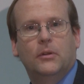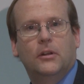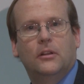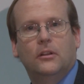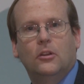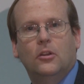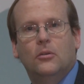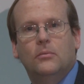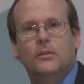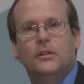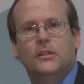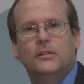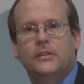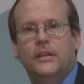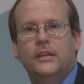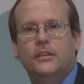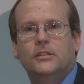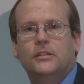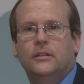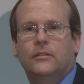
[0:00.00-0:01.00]
But
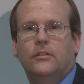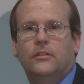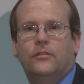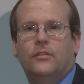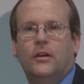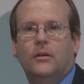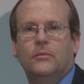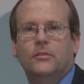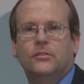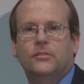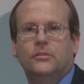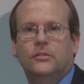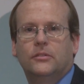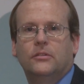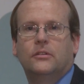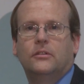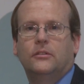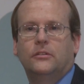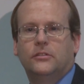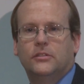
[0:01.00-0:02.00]
globalization of the
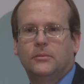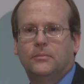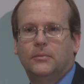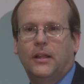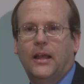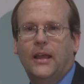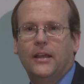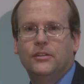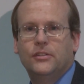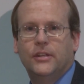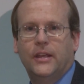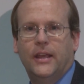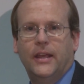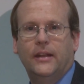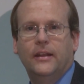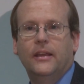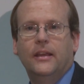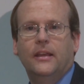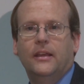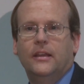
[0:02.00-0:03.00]
pharmaceutical supply
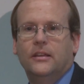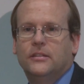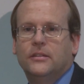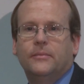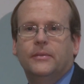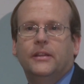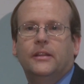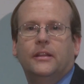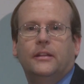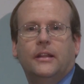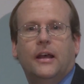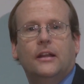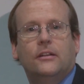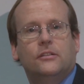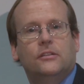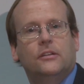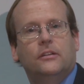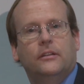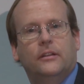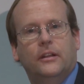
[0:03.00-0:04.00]
chain is something that,
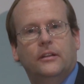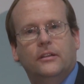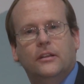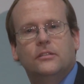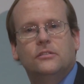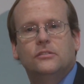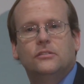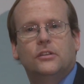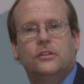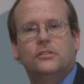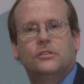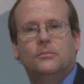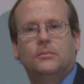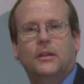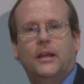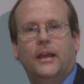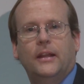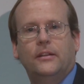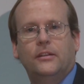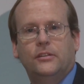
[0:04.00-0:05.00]
not, that doesn't just
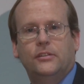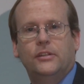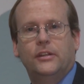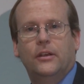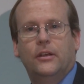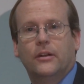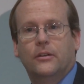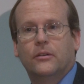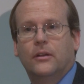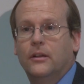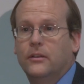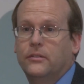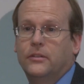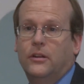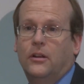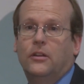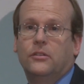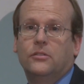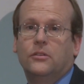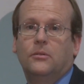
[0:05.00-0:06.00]
apply to generic drugs.
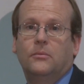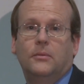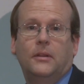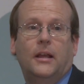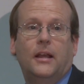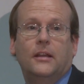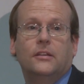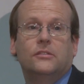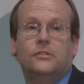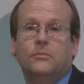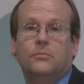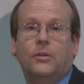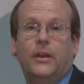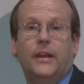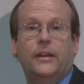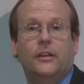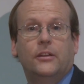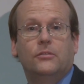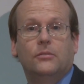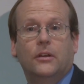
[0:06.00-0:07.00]
It also applies to
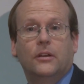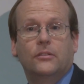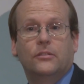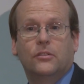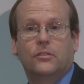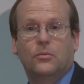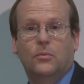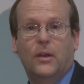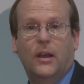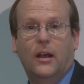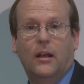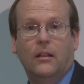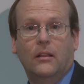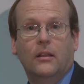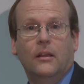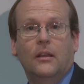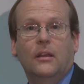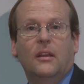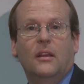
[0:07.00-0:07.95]
branded drugs as well.